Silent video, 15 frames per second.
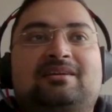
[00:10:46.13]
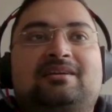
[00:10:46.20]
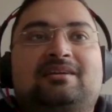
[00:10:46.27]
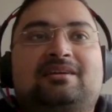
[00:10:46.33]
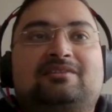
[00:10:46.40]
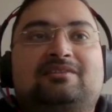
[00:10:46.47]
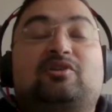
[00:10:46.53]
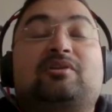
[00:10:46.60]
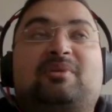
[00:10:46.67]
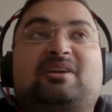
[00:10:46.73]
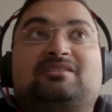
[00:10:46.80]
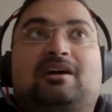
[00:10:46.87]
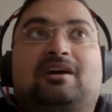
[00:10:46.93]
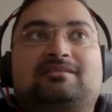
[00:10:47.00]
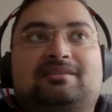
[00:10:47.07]
Sorry, by
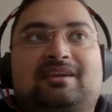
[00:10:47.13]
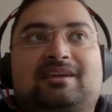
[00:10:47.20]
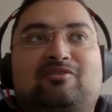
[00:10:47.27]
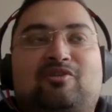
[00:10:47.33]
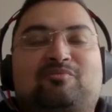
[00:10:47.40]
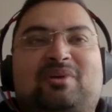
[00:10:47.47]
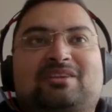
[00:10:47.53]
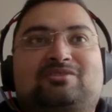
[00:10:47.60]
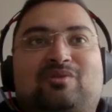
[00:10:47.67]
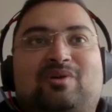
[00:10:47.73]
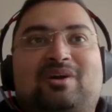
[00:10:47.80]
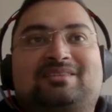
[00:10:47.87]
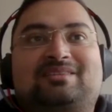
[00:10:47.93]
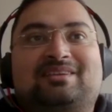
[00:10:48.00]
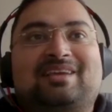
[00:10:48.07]
chance again, not by
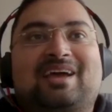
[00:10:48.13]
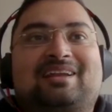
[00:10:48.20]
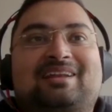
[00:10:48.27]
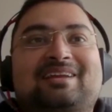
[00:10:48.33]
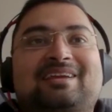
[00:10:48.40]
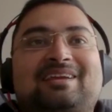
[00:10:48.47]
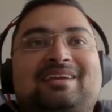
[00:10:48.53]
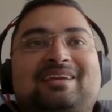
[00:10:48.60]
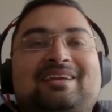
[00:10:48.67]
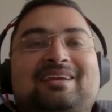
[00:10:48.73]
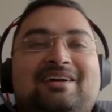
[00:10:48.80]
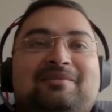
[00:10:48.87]
choice. Exactly. Yeah.